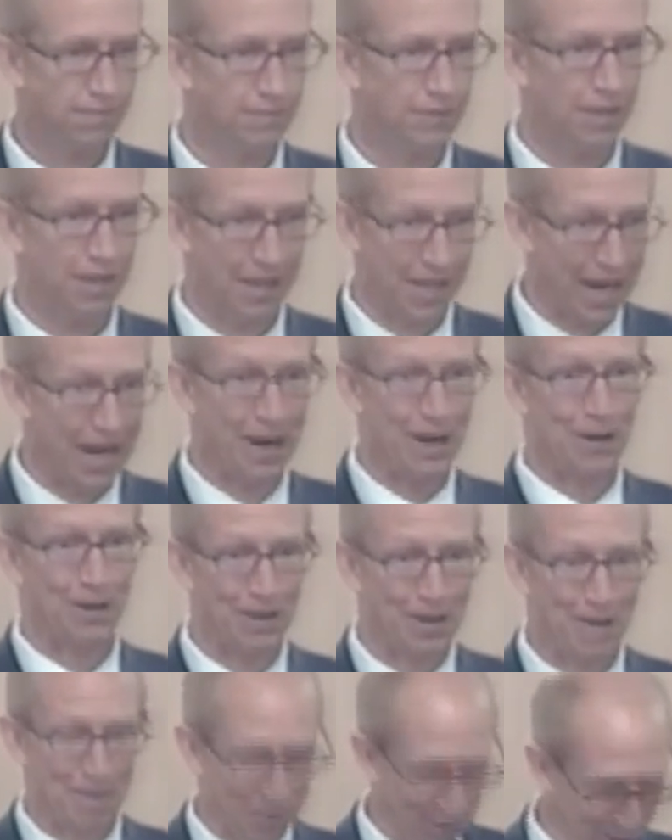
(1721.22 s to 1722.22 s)

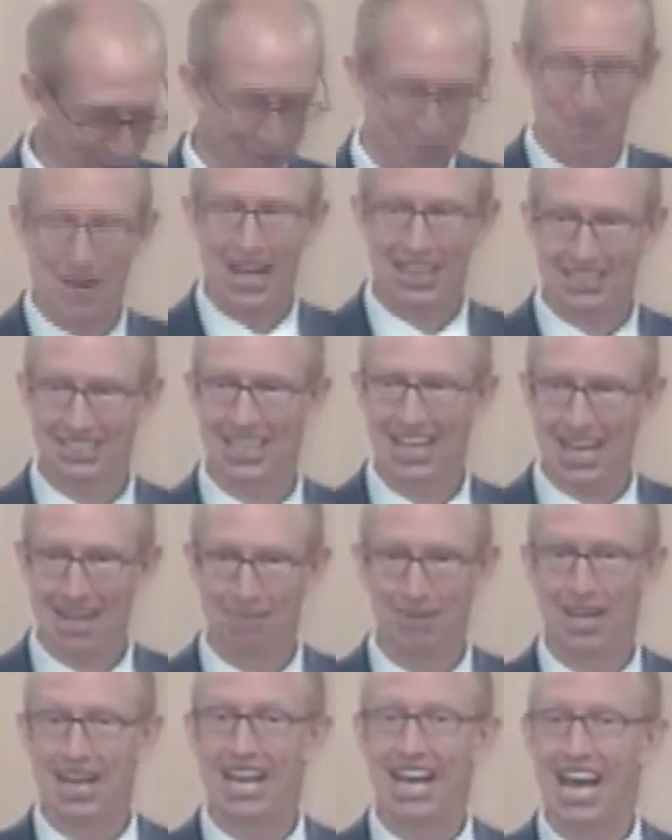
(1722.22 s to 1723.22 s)
there to do my job.
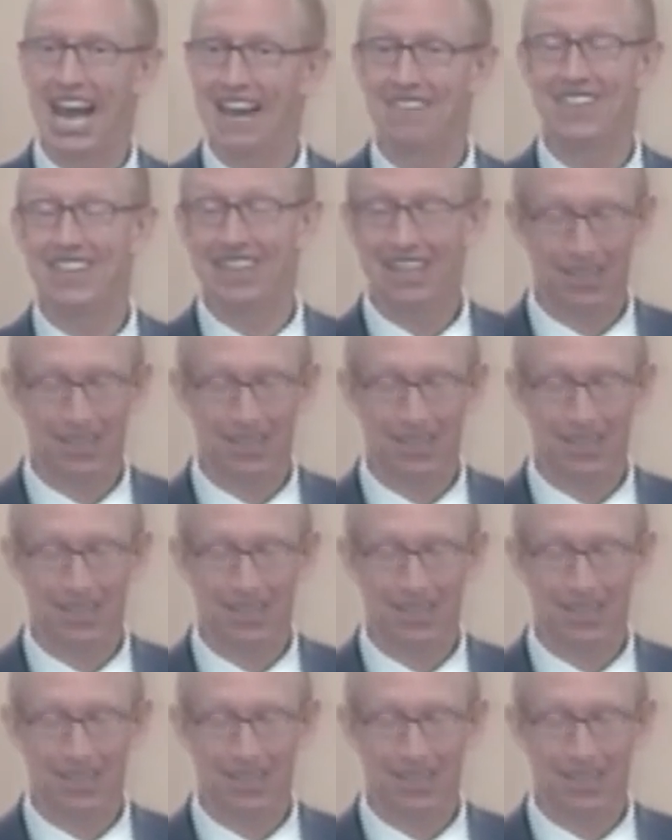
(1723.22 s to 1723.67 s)
And then they